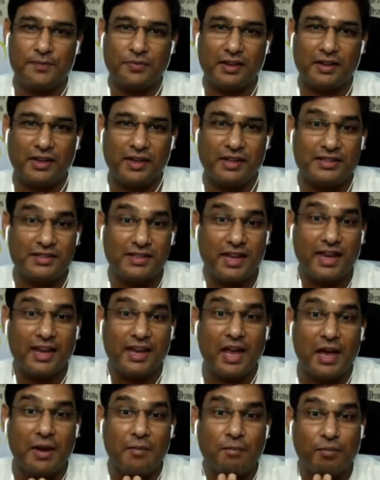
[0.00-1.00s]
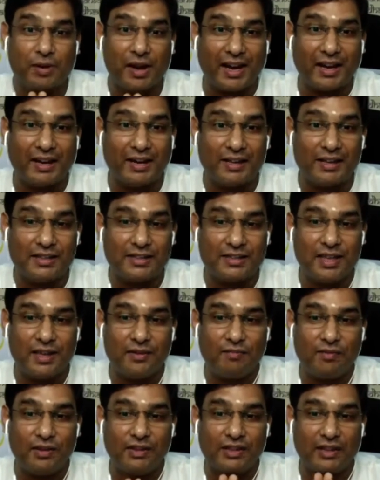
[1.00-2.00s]
He's saying, practice
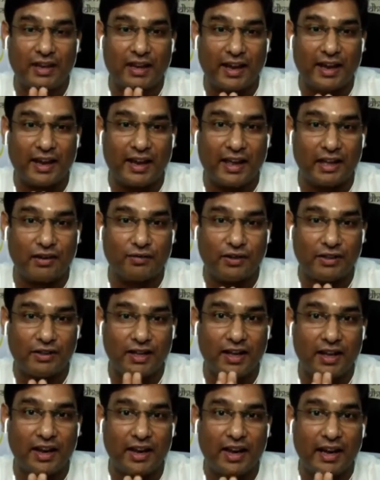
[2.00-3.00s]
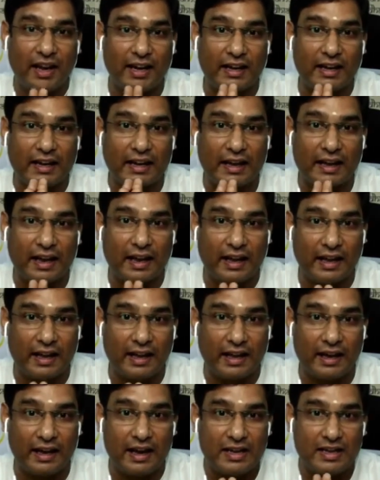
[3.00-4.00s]
them with care, with great
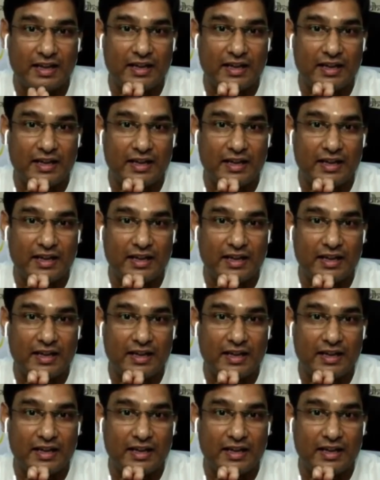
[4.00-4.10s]
care.